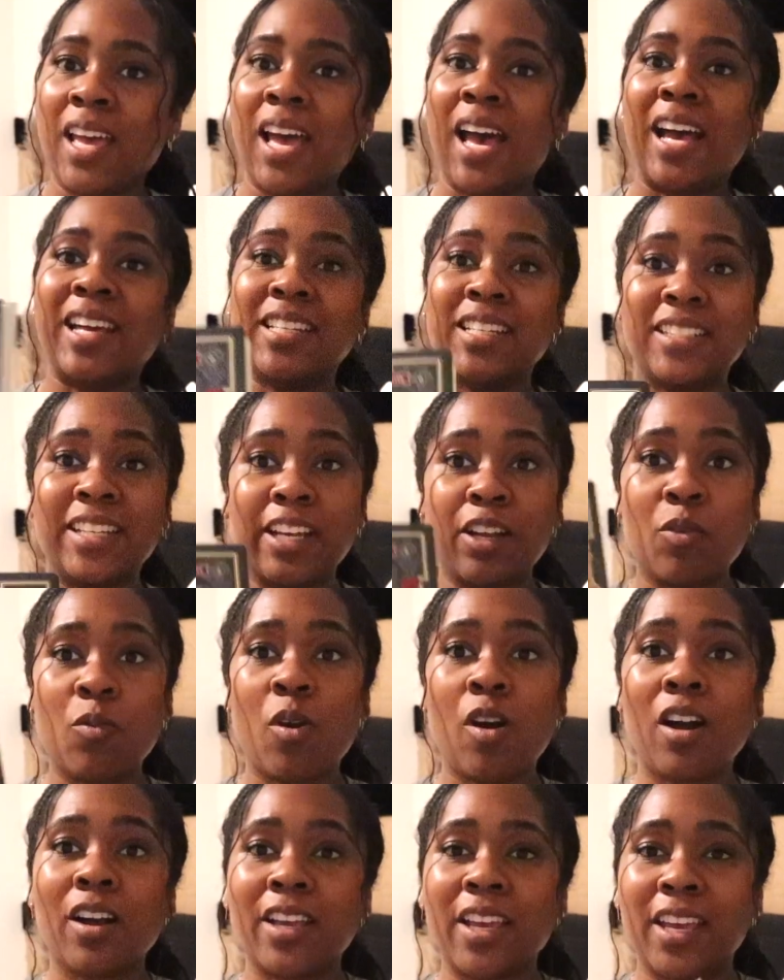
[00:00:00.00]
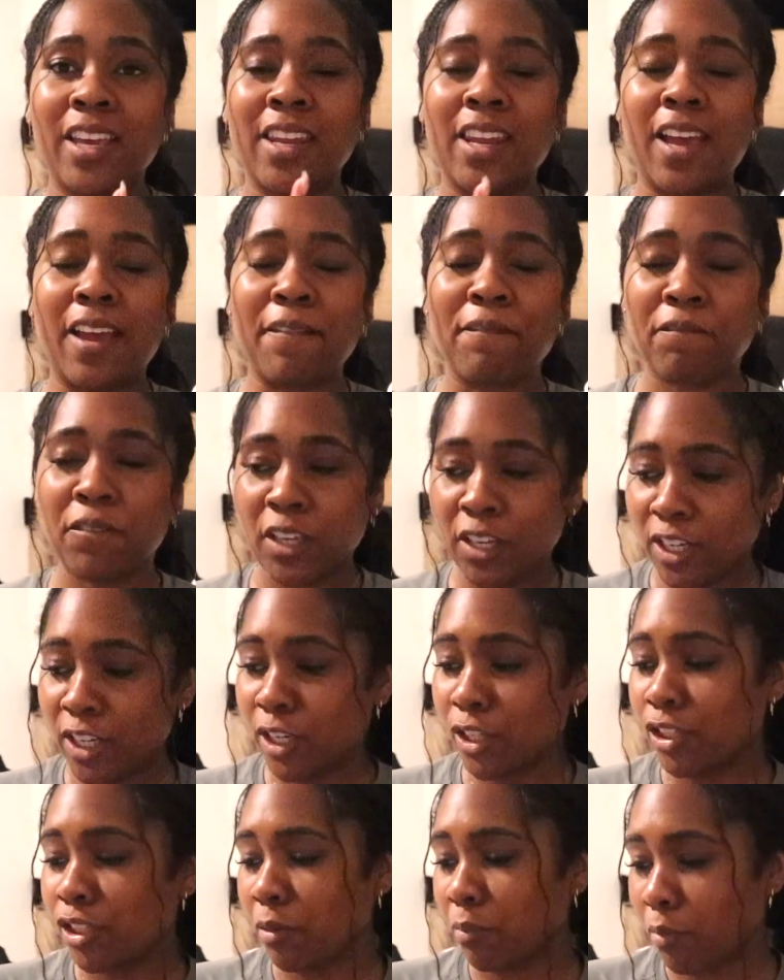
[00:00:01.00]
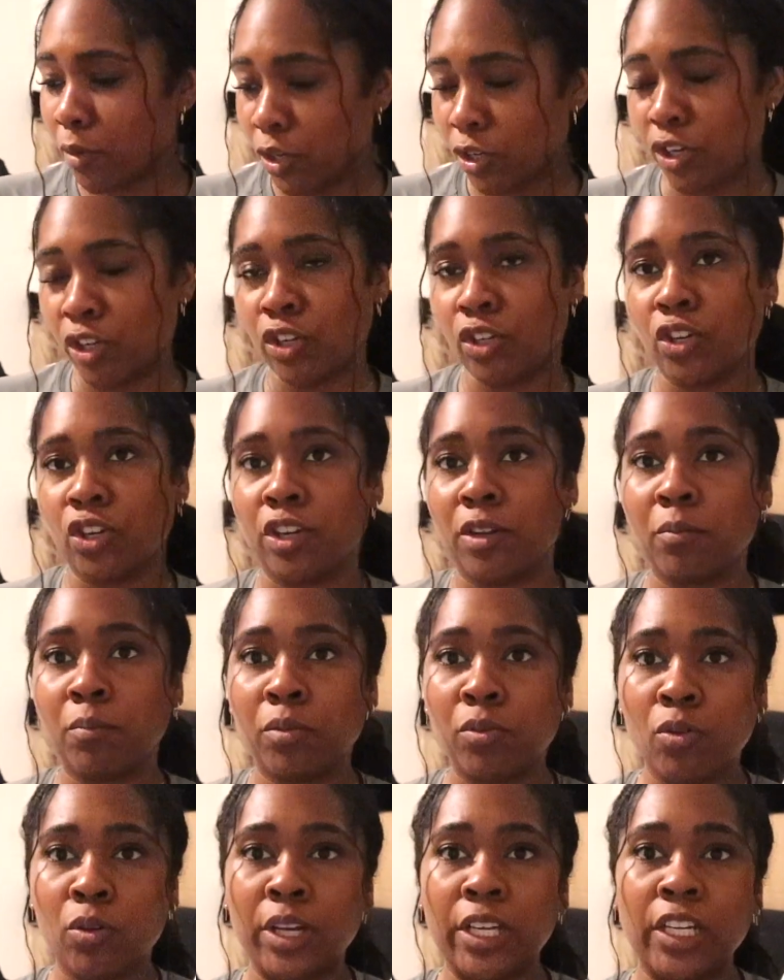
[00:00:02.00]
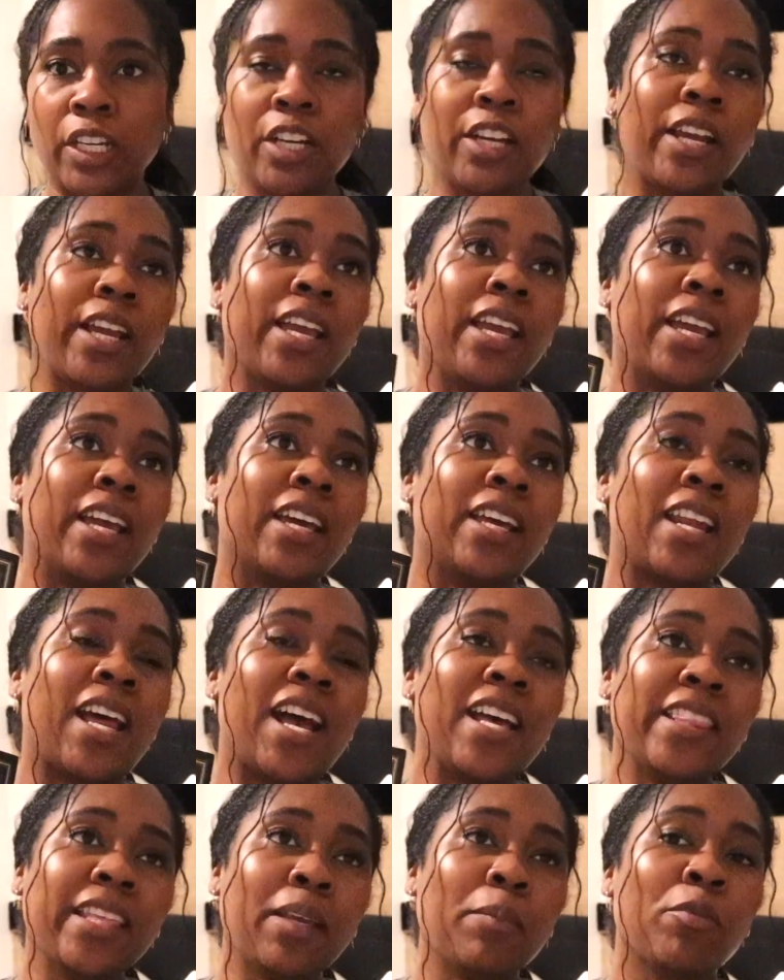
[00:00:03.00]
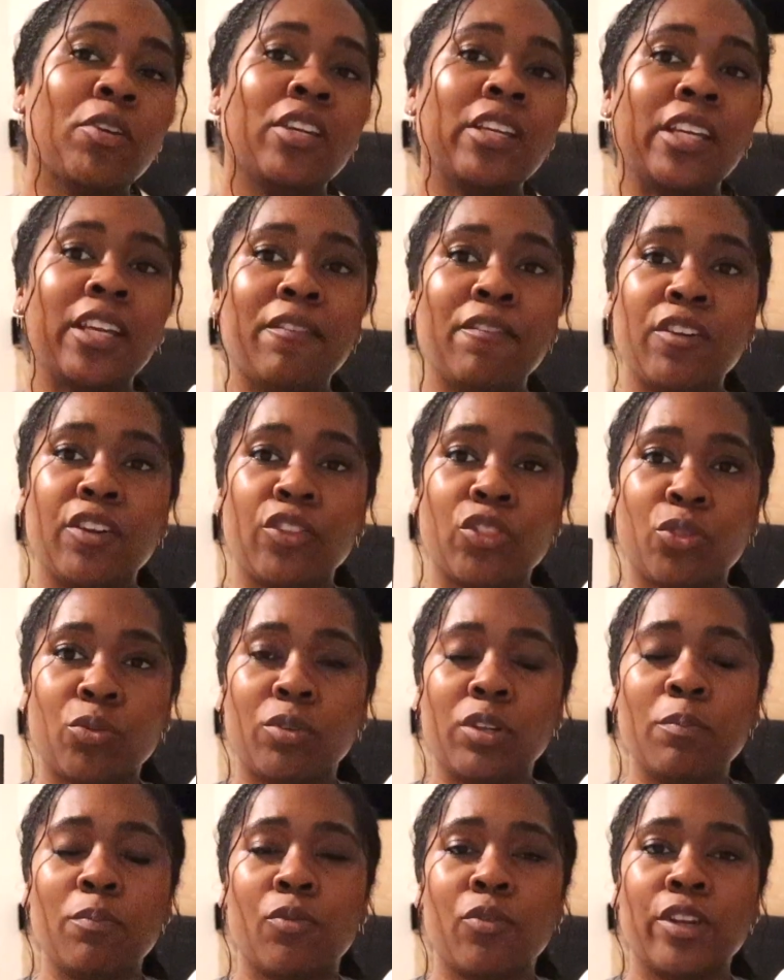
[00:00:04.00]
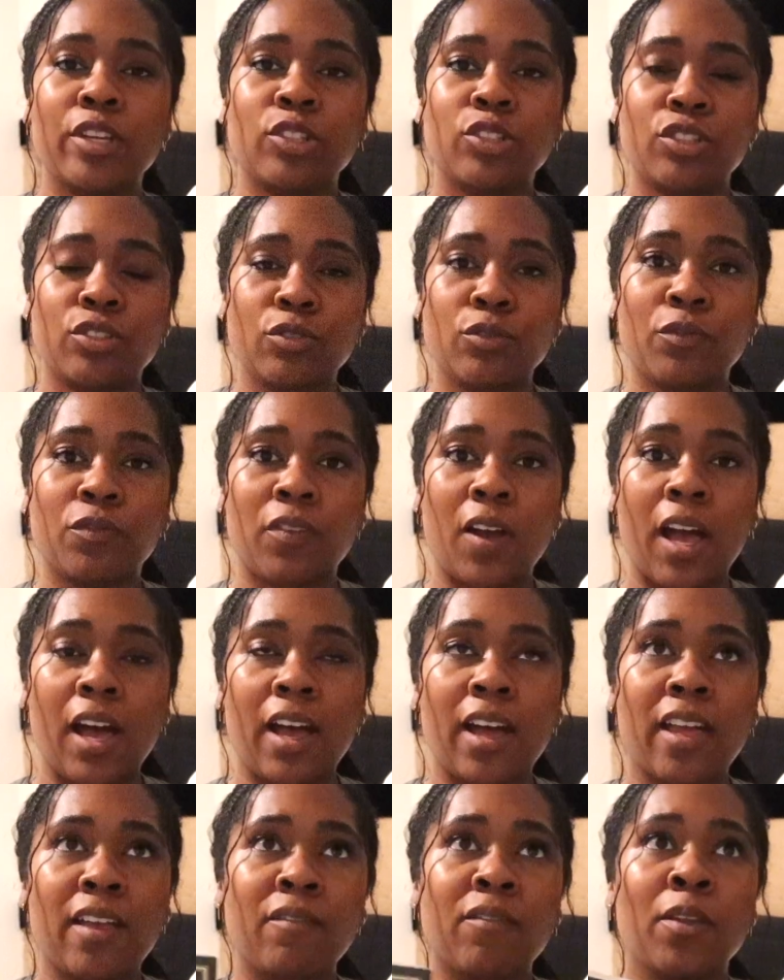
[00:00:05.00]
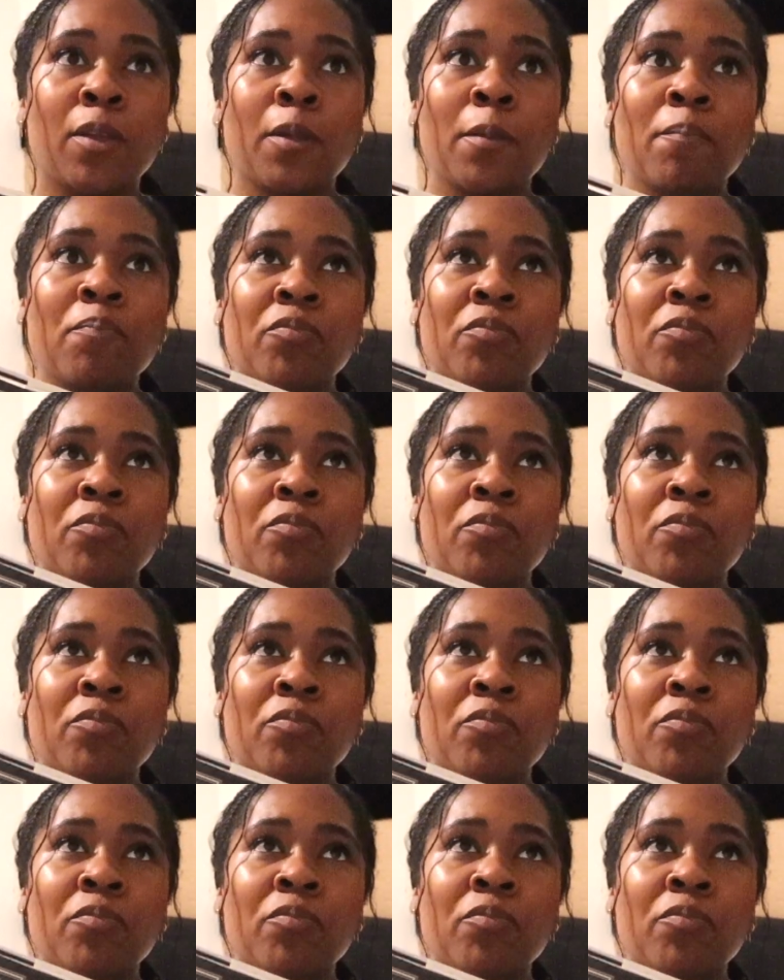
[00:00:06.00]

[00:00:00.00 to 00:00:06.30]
I did take a walk and I finished Murder Your Employer, and I think I'm gonna give it a 3.25.